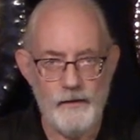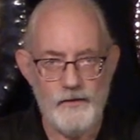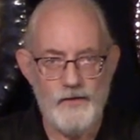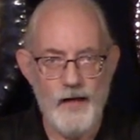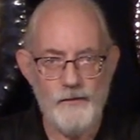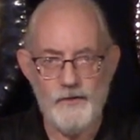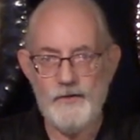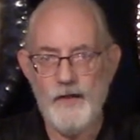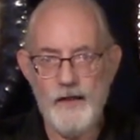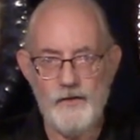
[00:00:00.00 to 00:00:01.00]
the sound
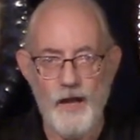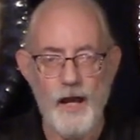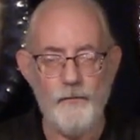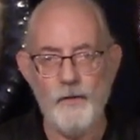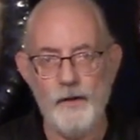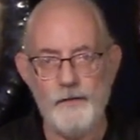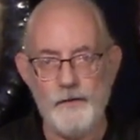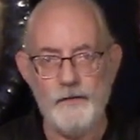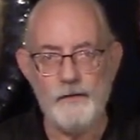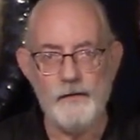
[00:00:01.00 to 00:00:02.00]
stage I
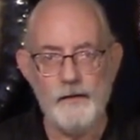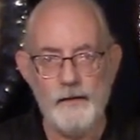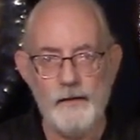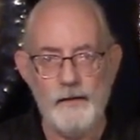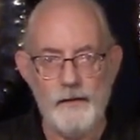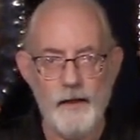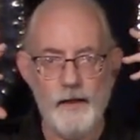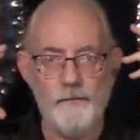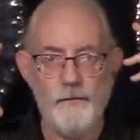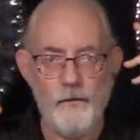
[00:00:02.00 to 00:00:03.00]
wanted in
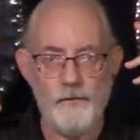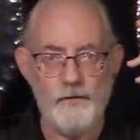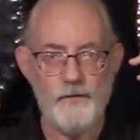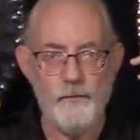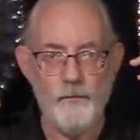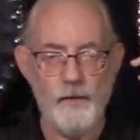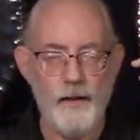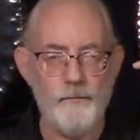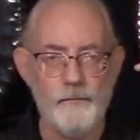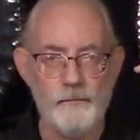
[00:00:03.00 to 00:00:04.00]
headphones when
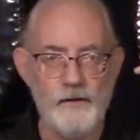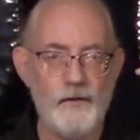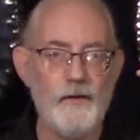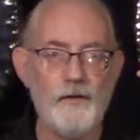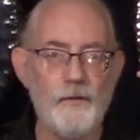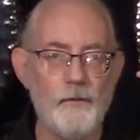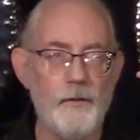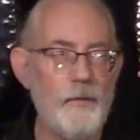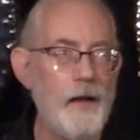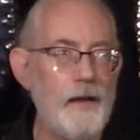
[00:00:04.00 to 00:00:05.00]
I'm listening to one
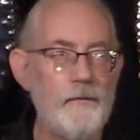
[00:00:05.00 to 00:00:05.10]
of my